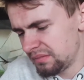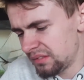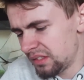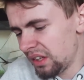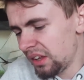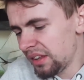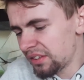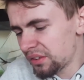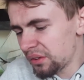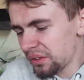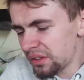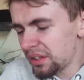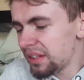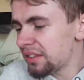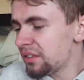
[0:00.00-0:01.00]
No, it's
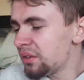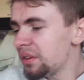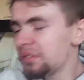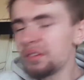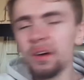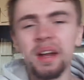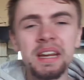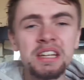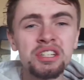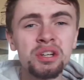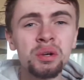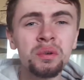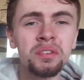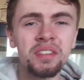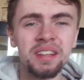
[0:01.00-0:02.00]
not even got any
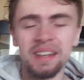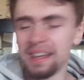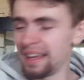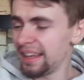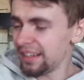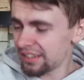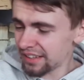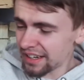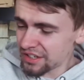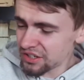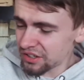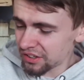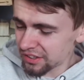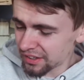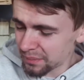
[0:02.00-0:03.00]
juice in it. It's literally
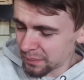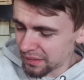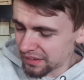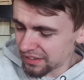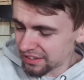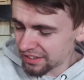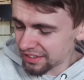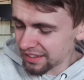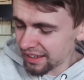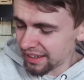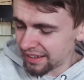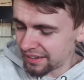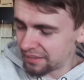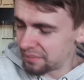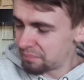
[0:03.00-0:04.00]
just going to be the
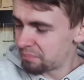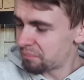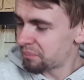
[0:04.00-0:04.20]
skin.